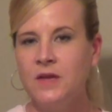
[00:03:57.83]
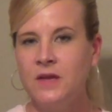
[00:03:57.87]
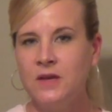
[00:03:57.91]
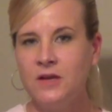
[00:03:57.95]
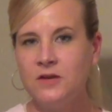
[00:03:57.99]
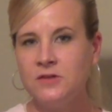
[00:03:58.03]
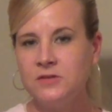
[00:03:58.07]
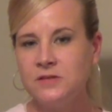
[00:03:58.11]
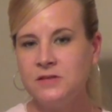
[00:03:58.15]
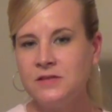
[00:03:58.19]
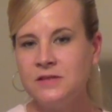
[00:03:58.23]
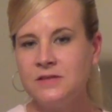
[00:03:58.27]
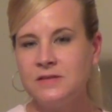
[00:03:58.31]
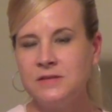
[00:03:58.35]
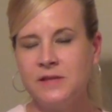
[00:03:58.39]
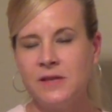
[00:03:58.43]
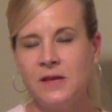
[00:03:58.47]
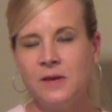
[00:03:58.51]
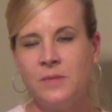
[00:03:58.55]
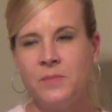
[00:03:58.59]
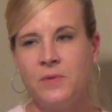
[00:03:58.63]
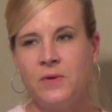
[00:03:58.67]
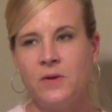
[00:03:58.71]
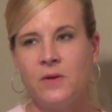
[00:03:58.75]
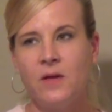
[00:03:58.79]
Here's an
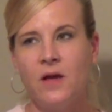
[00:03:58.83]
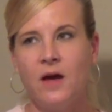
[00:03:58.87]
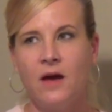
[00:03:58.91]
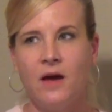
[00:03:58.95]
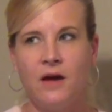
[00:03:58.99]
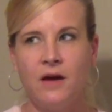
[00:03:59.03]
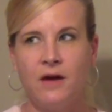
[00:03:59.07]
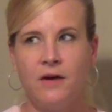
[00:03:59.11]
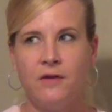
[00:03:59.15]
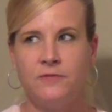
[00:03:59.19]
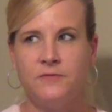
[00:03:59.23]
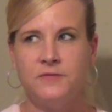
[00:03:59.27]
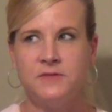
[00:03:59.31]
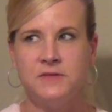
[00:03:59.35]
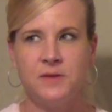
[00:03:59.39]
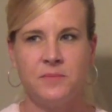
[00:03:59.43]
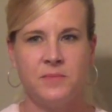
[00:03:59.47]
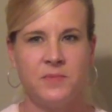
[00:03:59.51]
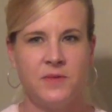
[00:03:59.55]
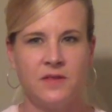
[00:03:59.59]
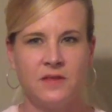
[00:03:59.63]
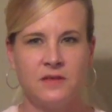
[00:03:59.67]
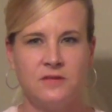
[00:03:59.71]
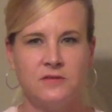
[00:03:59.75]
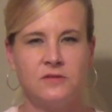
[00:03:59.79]
example of
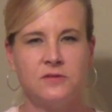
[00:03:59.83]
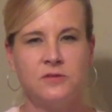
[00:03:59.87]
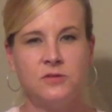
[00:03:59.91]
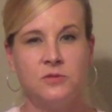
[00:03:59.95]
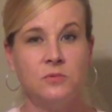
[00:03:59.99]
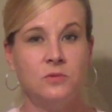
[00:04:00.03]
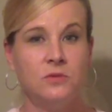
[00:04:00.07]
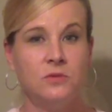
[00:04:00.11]
something that's too